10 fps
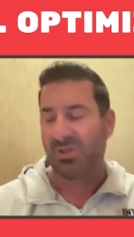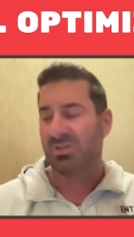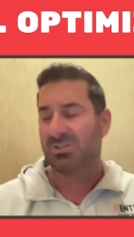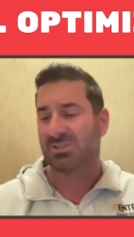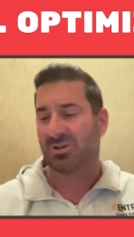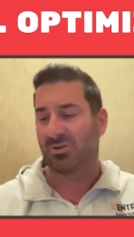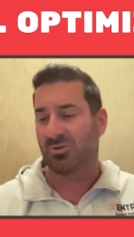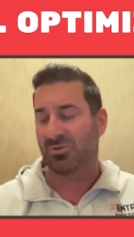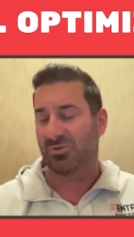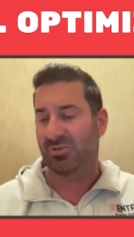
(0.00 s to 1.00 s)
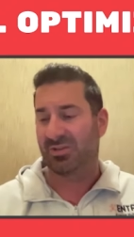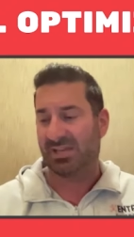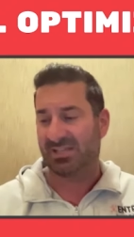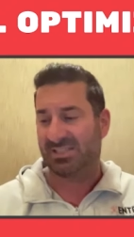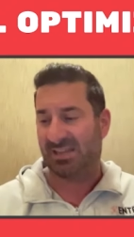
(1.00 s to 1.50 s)
so the
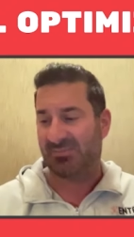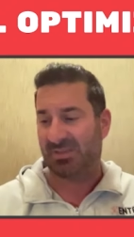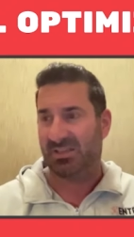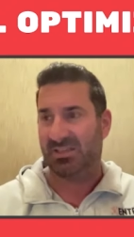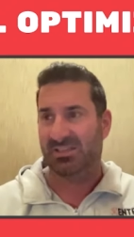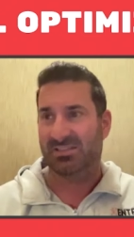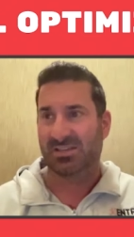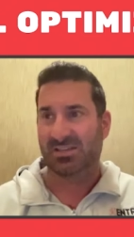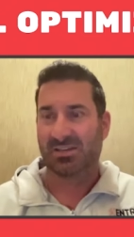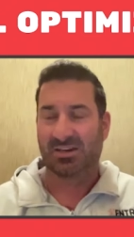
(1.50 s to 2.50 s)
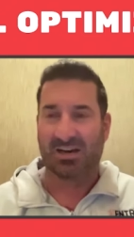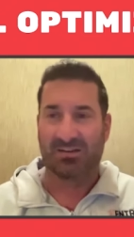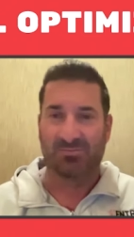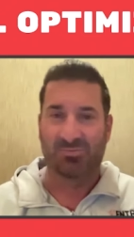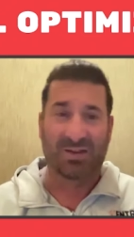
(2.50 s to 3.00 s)
next step is
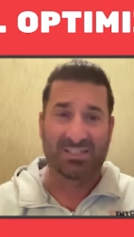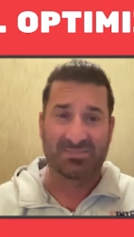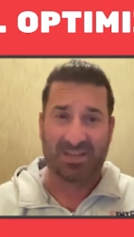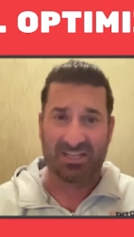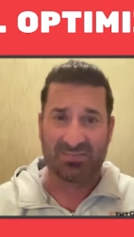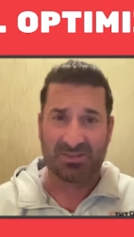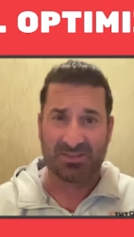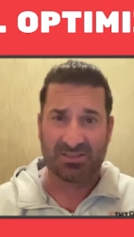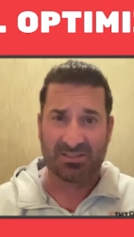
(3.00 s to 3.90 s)
um, rights management.